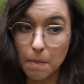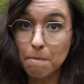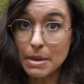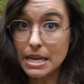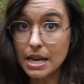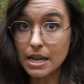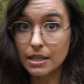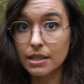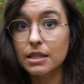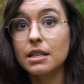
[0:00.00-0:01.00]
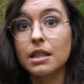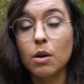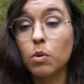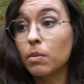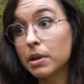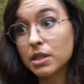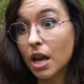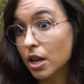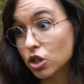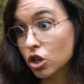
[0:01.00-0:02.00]
beings that we're
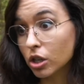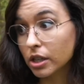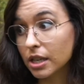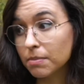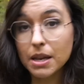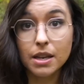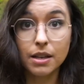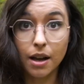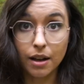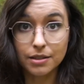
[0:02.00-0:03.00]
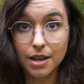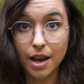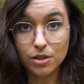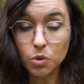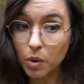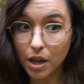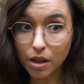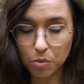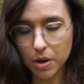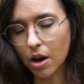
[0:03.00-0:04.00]
potentially making contact
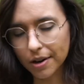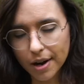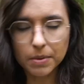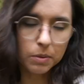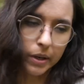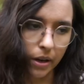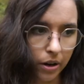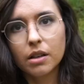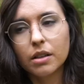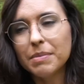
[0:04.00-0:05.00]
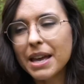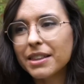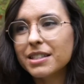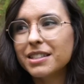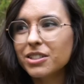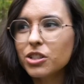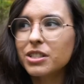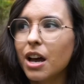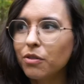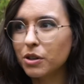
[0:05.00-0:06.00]
with. We are. Man, this is such a
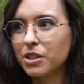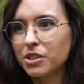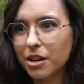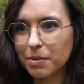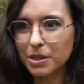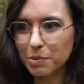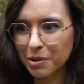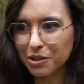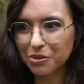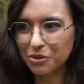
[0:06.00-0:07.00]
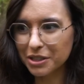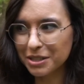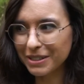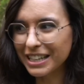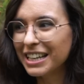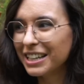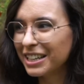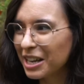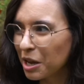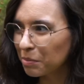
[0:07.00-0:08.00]
tough one to talk about spoiler free
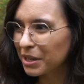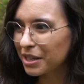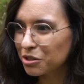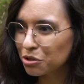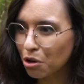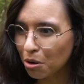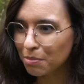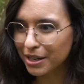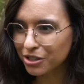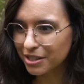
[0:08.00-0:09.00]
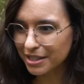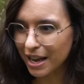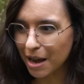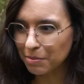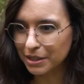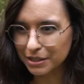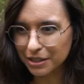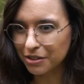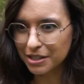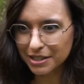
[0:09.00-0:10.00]
because so much doesn't happen
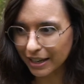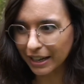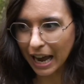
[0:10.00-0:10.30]
until the second